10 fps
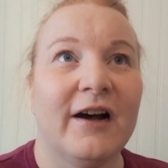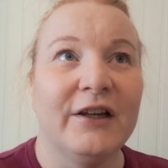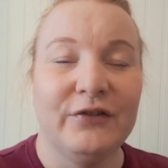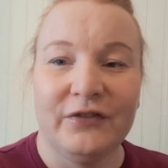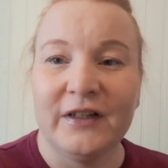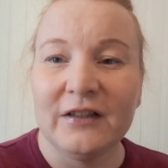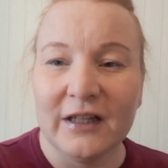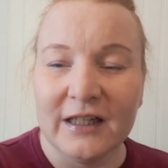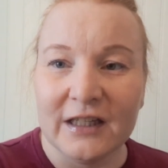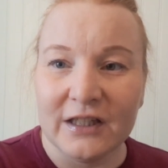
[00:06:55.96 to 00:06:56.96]
I feel
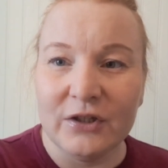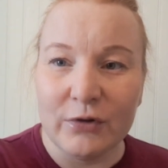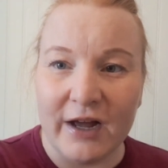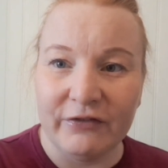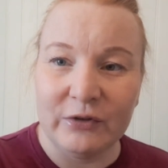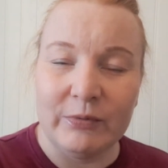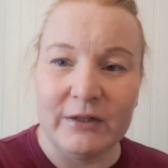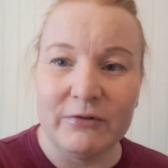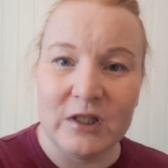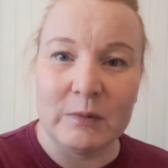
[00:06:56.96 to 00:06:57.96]
like you have to
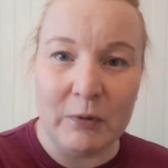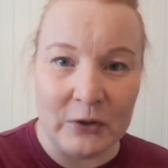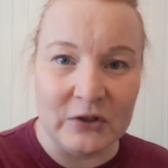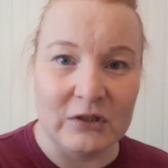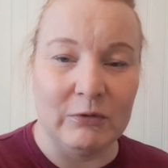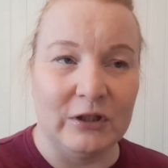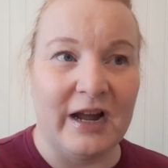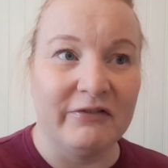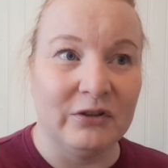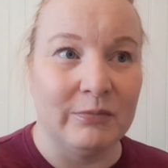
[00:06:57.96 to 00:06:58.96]
be responsible. You
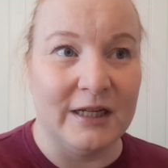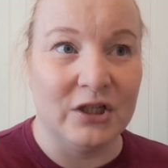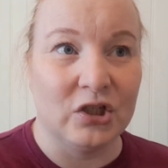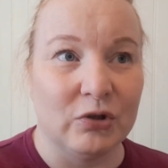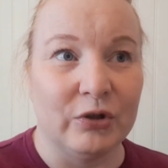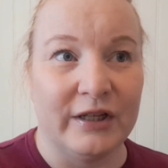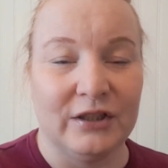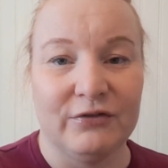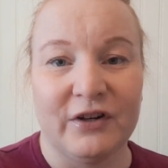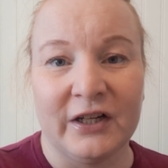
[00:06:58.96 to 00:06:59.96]
have to make sure that
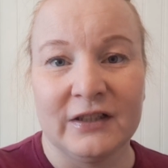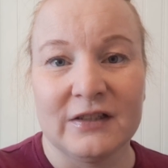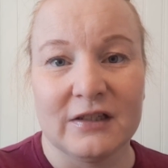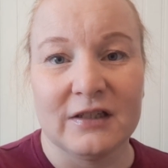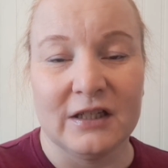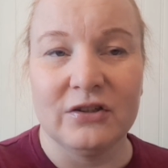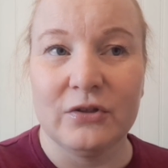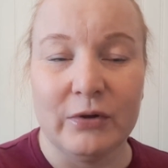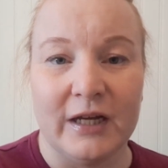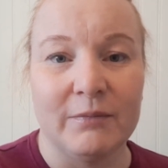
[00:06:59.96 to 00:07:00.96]
your finances can
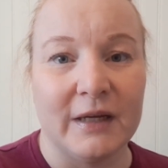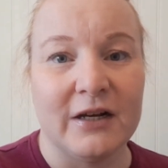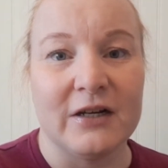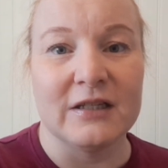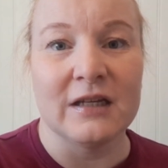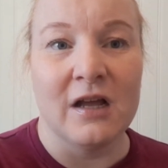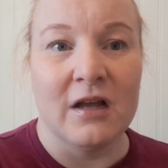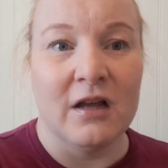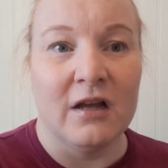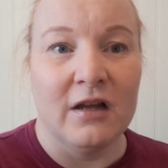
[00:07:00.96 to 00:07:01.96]
do it, because
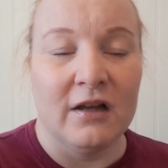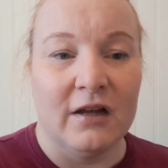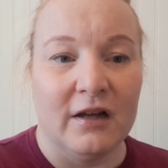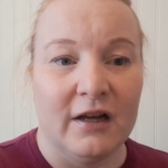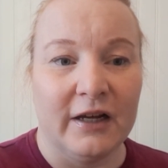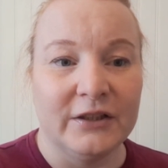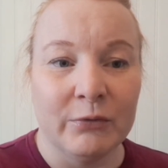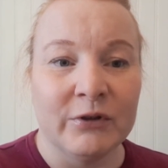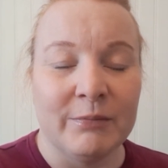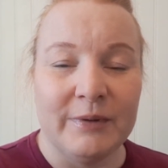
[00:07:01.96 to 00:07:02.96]
I
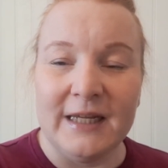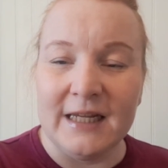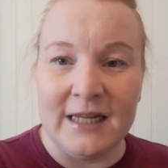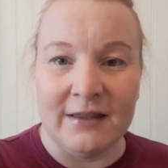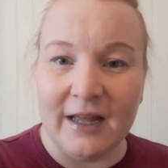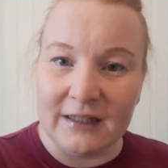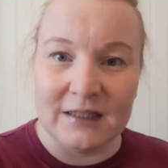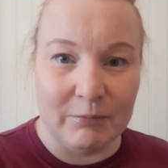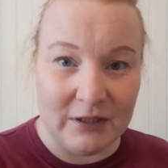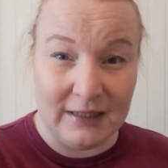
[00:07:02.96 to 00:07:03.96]
don't want to be in
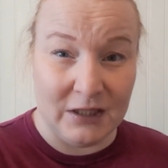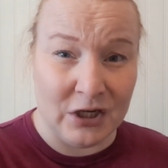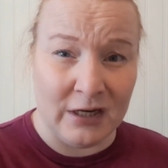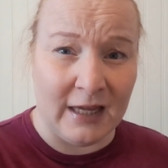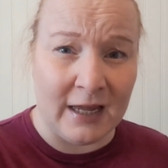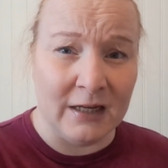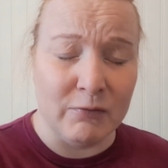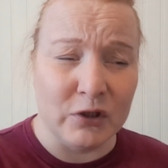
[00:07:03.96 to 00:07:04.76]
that position again. It